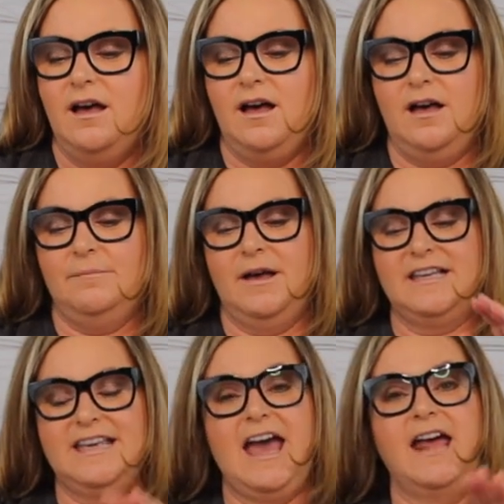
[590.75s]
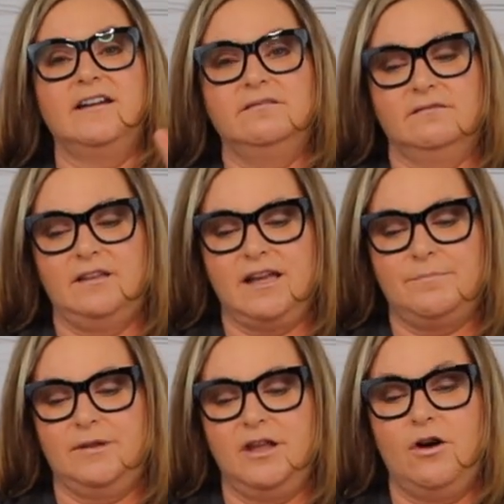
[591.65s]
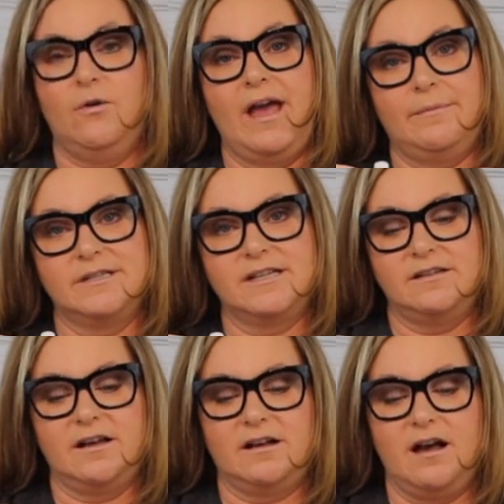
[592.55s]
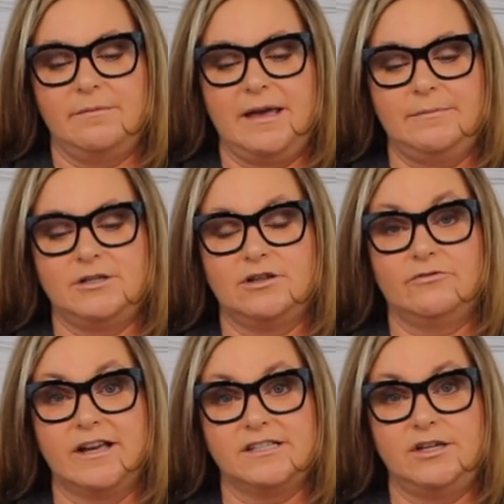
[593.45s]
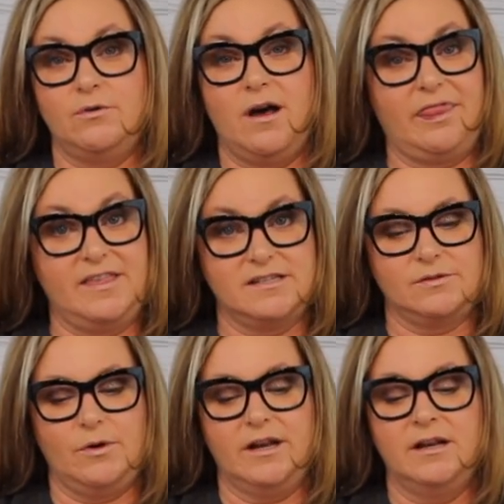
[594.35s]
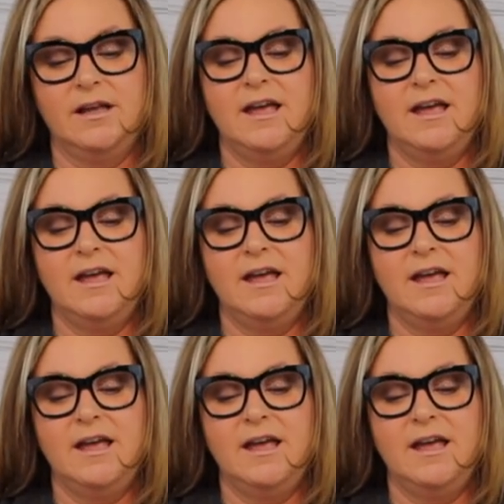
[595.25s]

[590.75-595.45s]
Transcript: Again, link below. Amazon.com came to the rescue on this one.